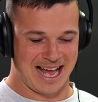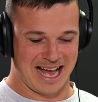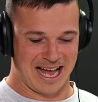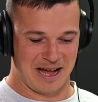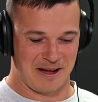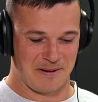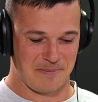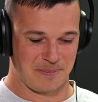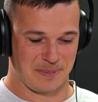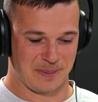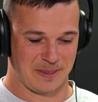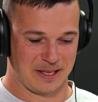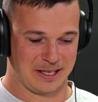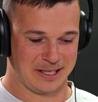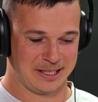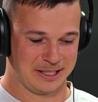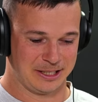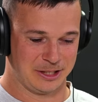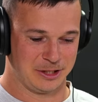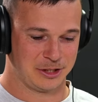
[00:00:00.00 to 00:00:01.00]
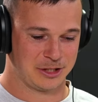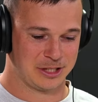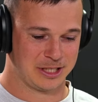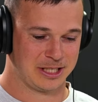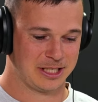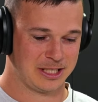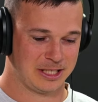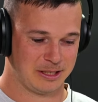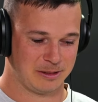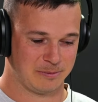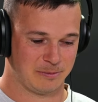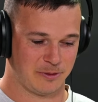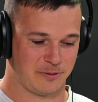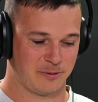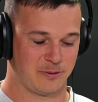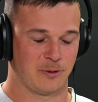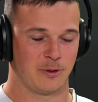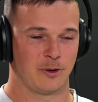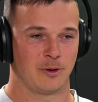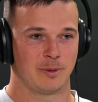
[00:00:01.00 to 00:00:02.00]
um, usually
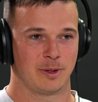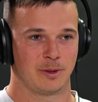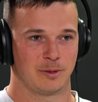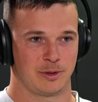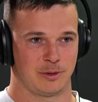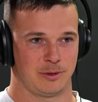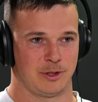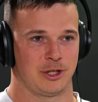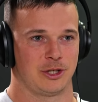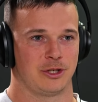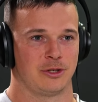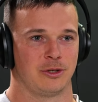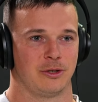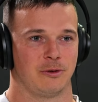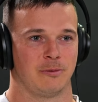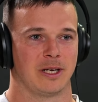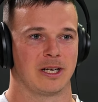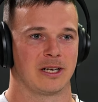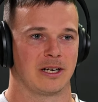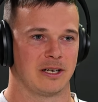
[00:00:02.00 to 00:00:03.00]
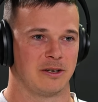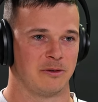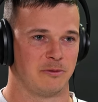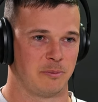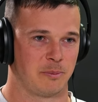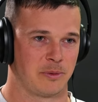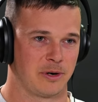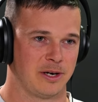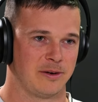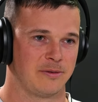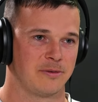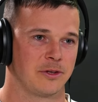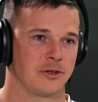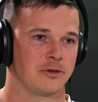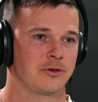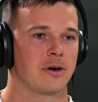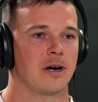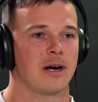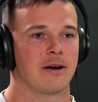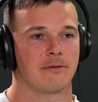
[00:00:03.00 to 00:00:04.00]
before we'll do a shoot, we kind of brief the
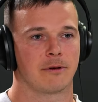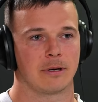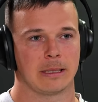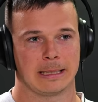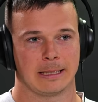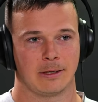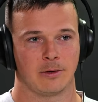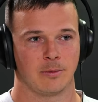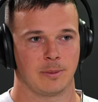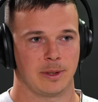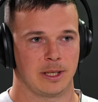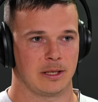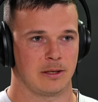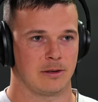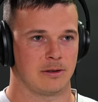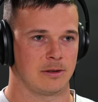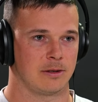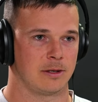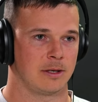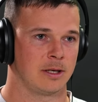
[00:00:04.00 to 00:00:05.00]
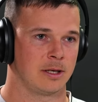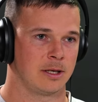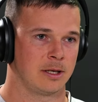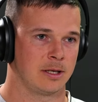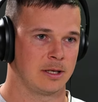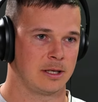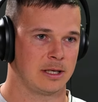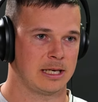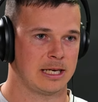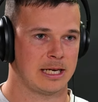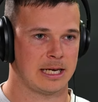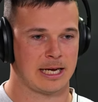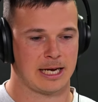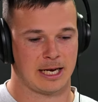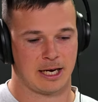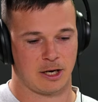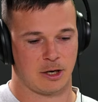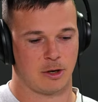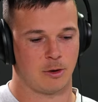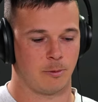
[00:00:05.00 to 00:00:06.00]
driver a little bit on
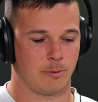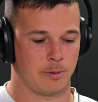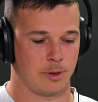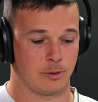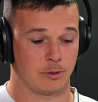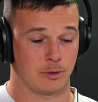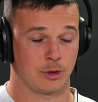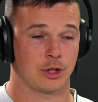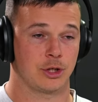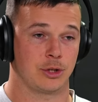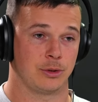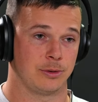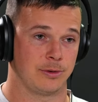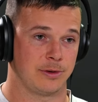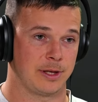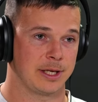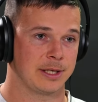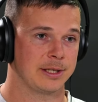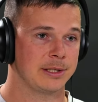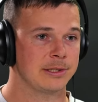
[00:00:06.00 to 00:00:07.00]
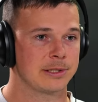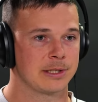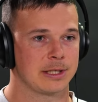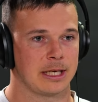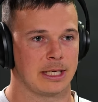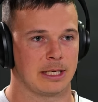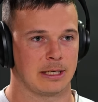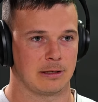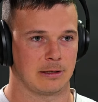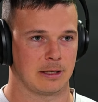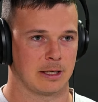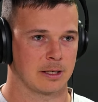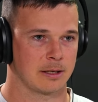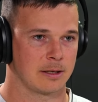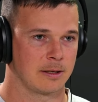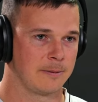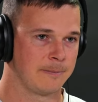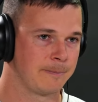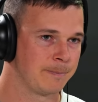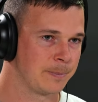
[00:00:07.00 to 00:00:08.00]
how we'll shoot things and like
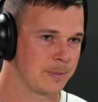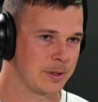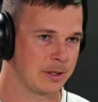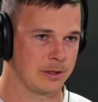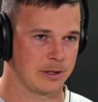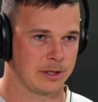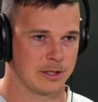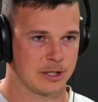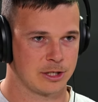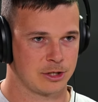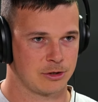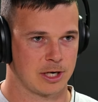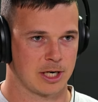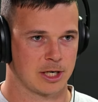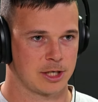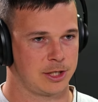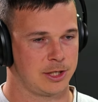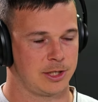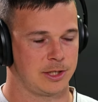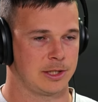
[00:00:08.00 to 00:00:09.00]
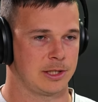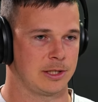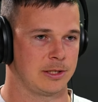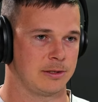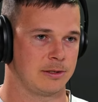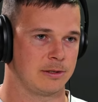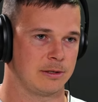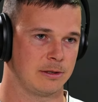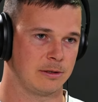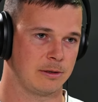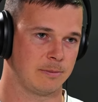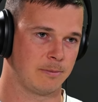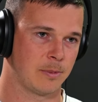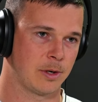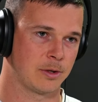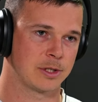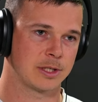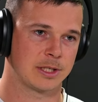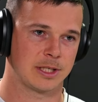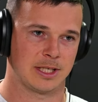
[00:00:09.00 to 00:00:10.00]
you know instructions and
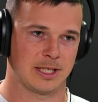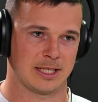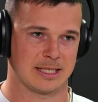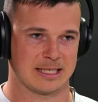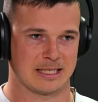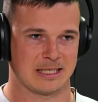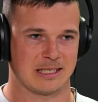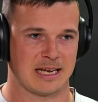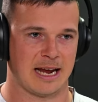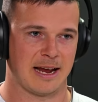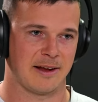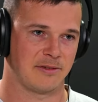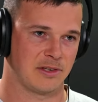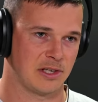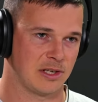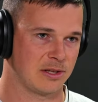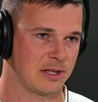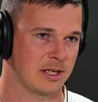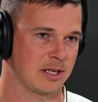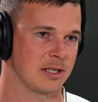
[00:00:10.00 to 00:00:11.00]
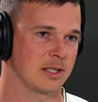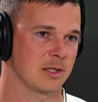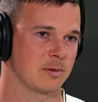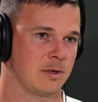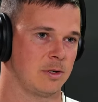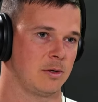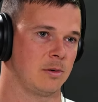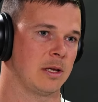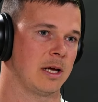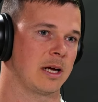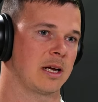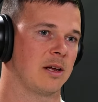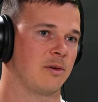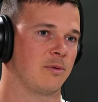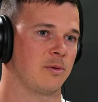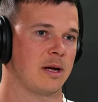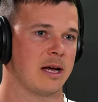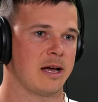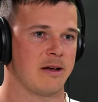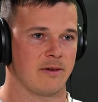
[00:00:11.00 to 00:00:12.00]
mostly it's a safety thing as well. Like
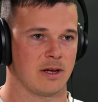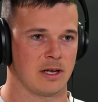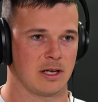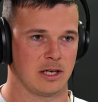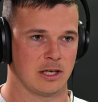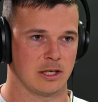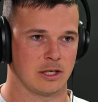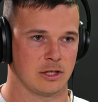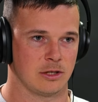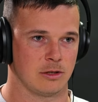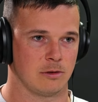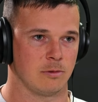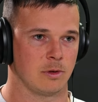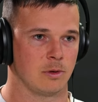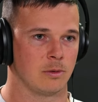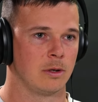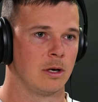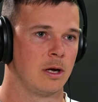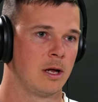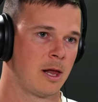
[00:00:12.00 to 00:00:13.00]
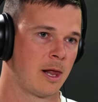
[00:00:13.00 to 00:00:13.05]
if we're having an issue, we'll